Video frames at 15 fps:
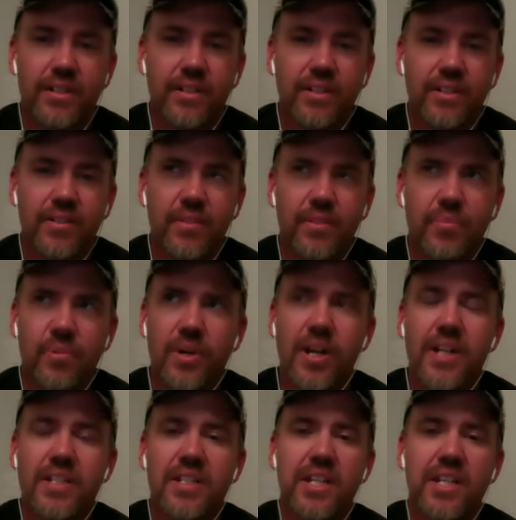or the
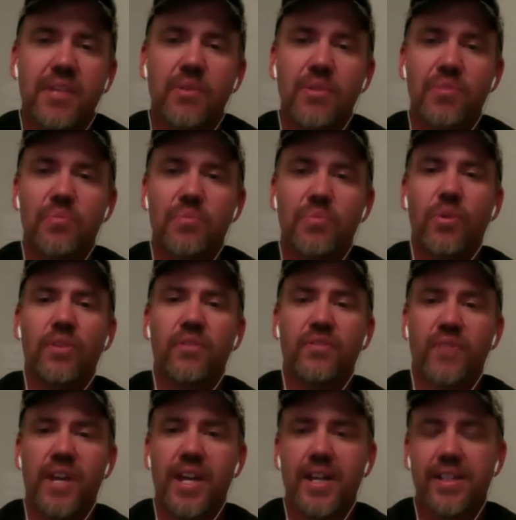prizes, it was more the
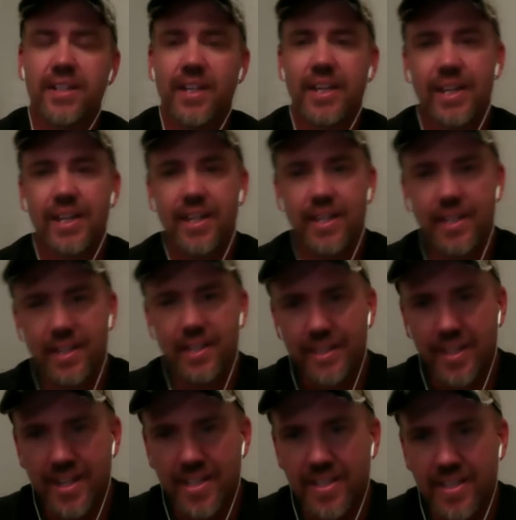fact
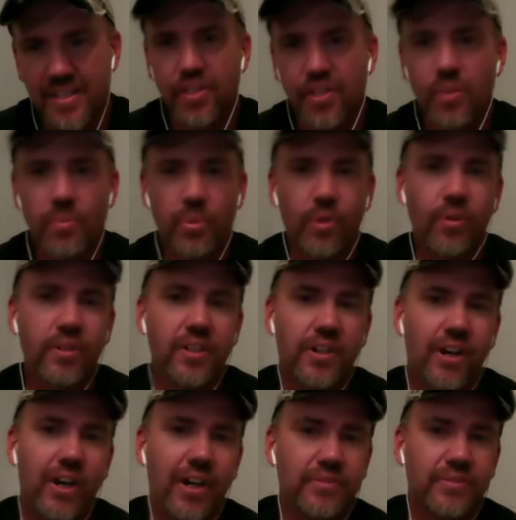that I still pulled it
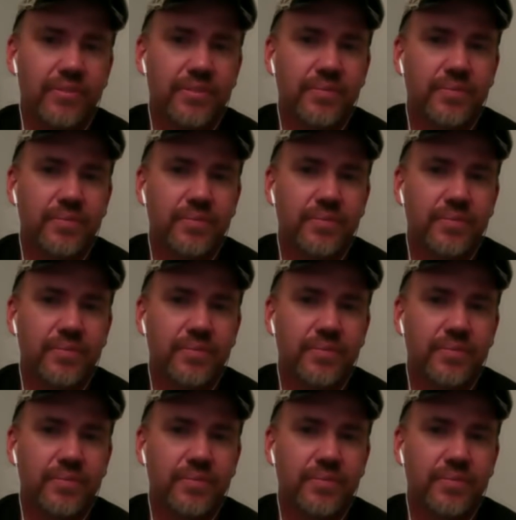off.